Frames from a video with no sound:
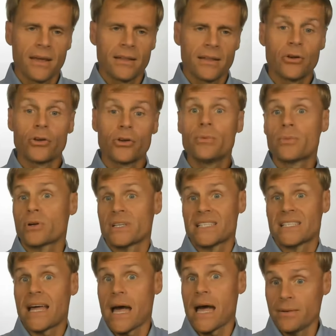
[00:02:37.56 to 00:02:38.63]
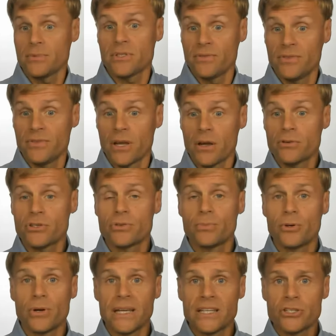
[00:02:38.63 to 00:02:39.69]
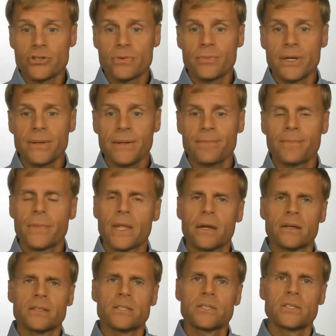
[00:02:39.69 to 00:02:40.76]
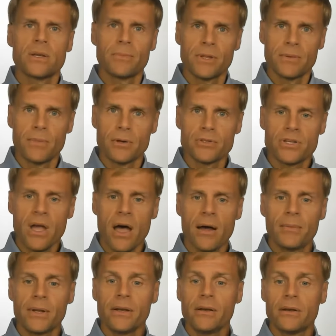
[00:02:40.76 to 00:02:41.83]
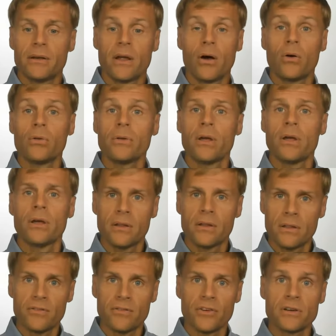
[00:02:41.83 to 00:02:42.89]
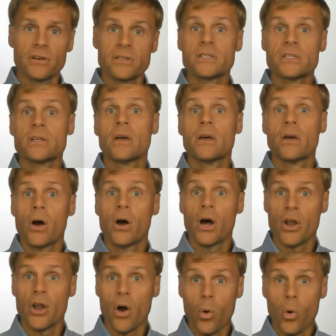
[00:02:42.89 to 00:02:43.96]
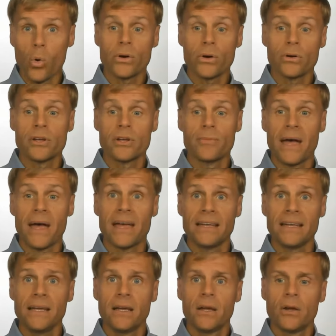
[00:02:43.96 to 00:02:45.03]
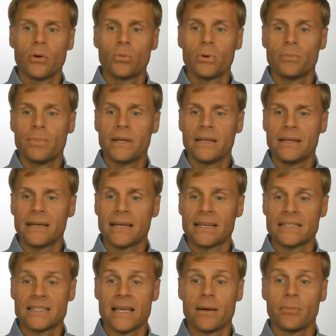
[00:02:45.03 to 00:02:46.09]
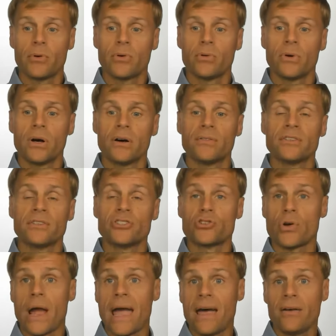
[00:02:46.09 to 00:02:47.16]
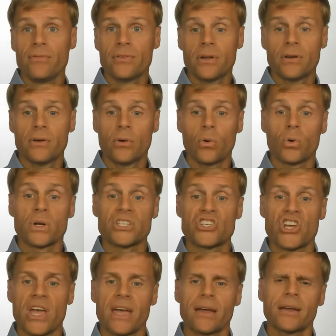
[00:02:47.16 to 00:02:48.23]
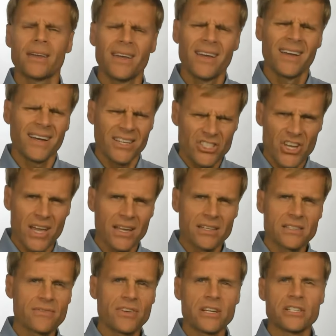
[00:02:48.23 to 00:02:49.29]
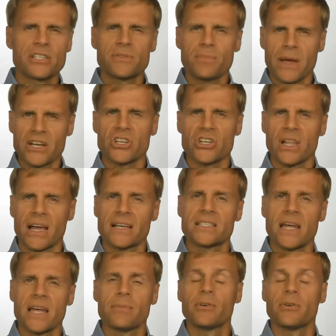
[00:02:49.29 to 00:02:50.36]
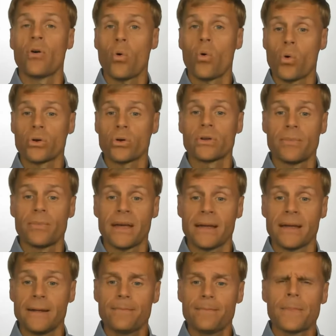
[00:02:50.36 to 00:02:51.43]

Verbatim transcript: There are numerous types of negotiable instrument. Some of the most common known, the first, an order to pay, would be an example of a draft or a check. A check is a very specialized type of order to pay.